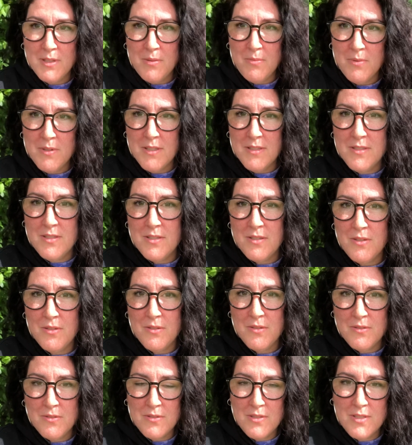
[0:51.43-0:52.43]
wanted
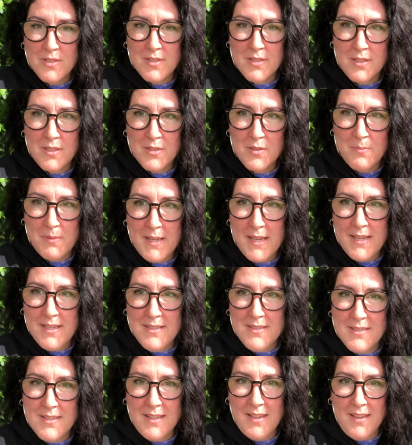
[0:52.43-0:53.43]
to just touch
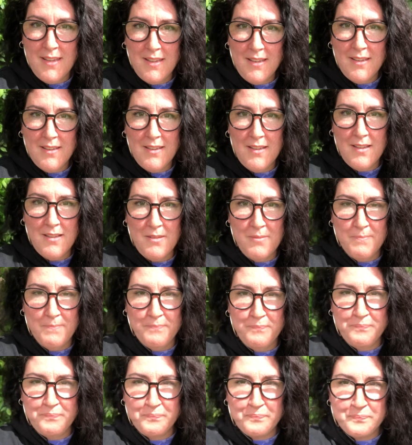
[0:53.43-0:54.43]
base and um,
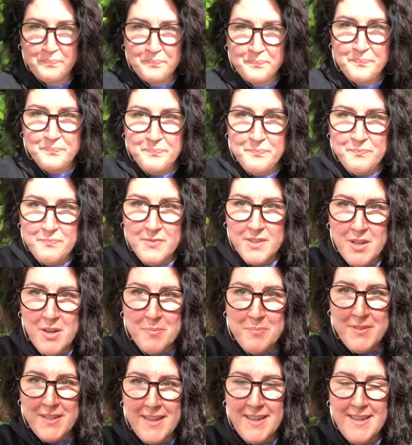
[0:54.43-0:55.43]

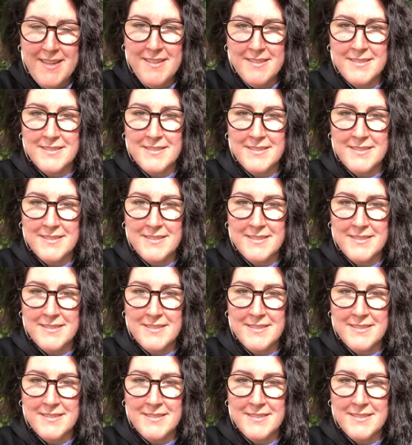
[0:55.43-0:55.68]
update.